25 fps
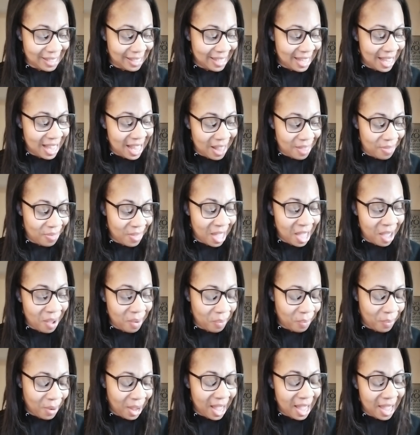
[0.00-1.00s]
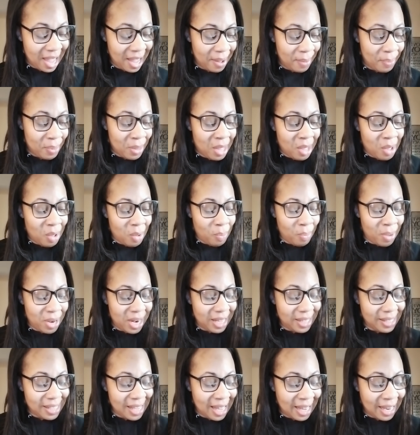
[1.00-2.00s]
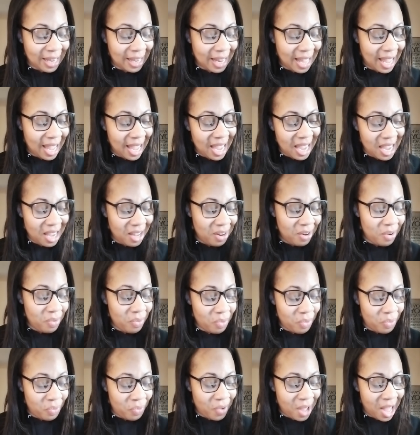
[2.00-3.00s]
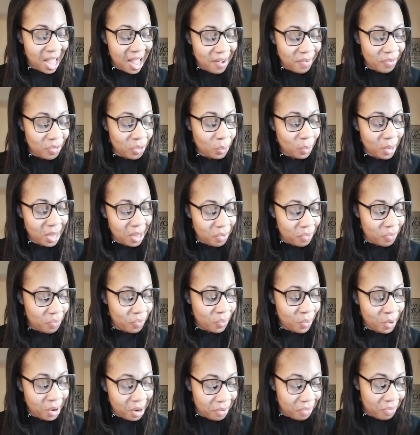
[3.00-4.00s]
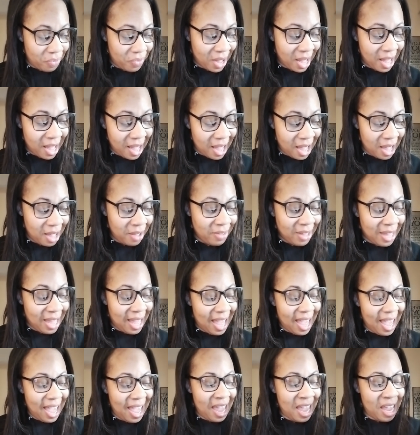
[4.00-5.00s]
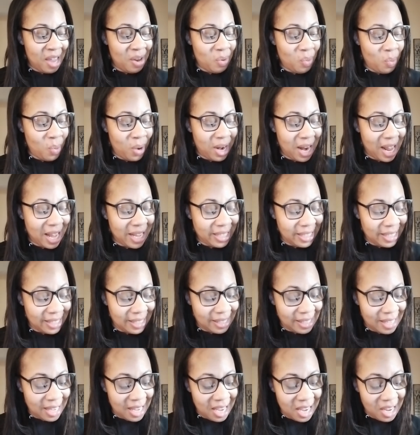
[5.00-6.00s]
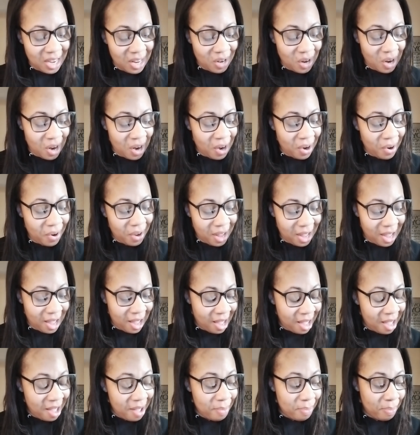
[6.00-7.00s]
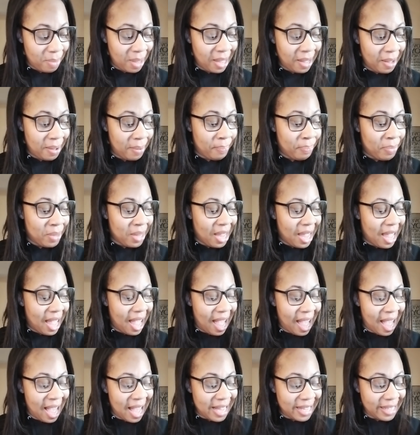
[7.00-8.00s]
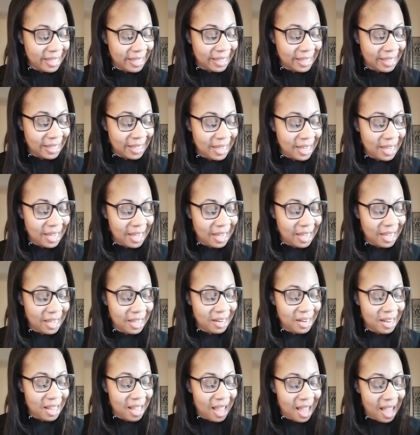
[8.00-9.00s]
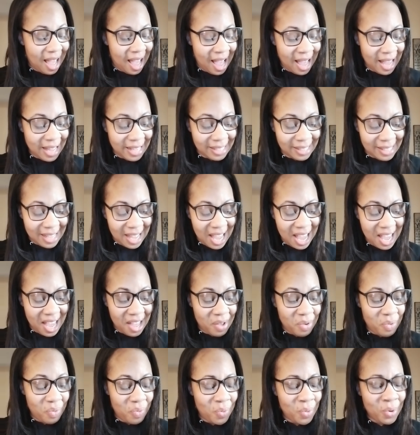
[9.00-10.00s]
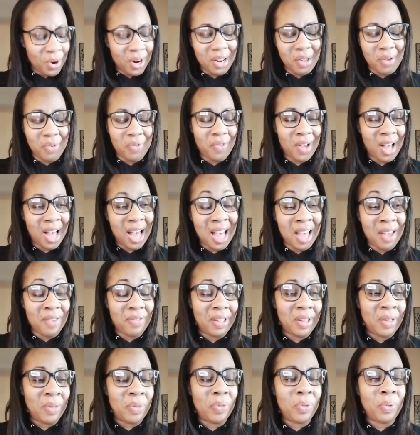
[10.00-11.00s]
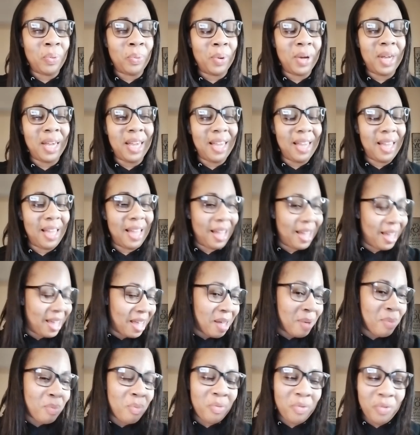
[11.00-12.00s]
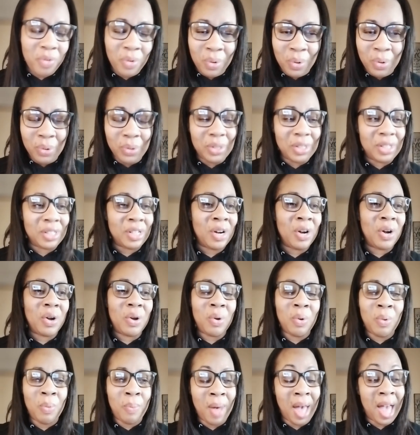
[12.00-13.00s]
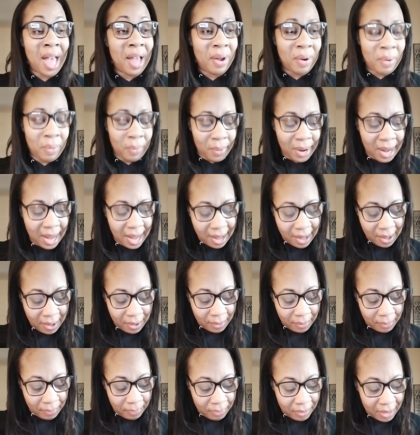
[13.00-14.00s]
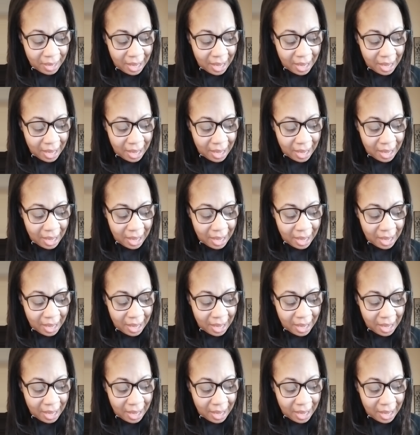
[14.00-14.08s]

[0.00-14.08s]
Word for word: said that right, but it's Elaine5345. And when I seen her comment, I seen Isaiah 45 and 3 come full circle back around.